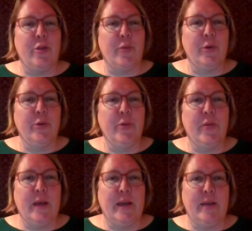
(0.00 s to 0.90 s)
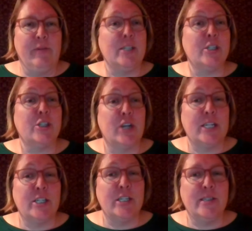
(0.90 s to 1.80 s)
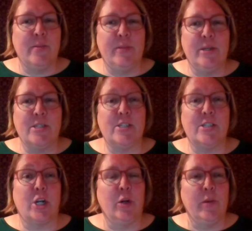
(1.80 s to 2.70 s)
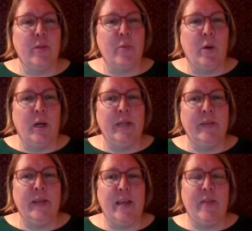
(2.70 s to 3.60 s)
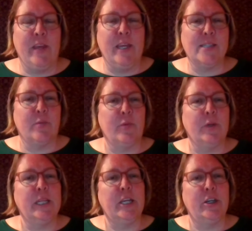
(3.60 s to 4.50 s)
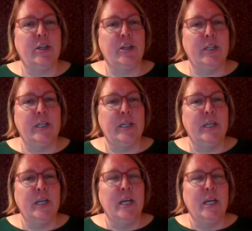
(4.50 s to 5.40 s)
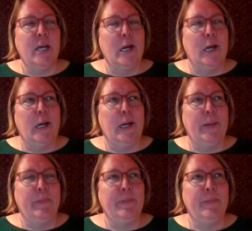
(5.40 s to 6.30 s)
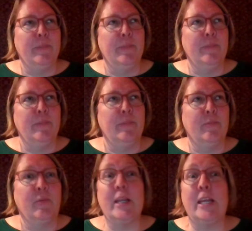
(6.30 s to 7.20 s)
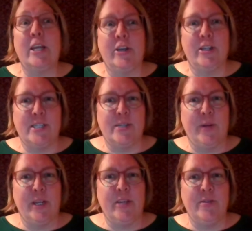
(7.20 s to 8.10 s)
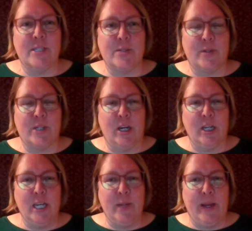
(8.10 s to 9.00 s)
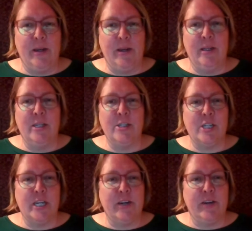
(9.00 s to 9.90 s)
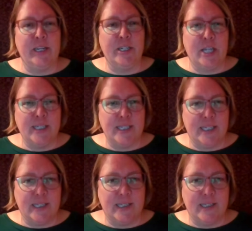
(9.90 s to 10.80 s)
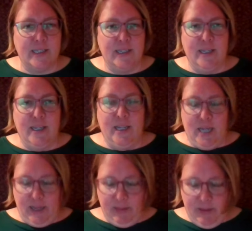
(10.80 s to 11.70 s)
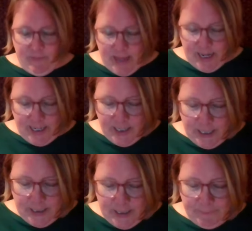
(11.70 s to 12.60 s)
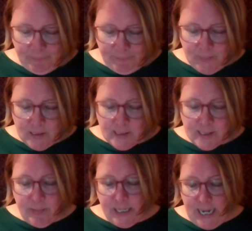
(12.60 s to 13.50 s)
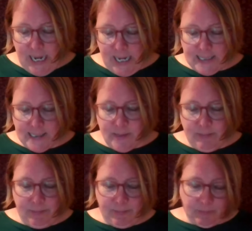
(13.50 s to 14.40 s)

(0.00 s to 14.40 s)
through the registration. So I'm going to start with one that I think is a really good, um, really good to what you just were talking about engineering justice. I love that. Um, somebody asked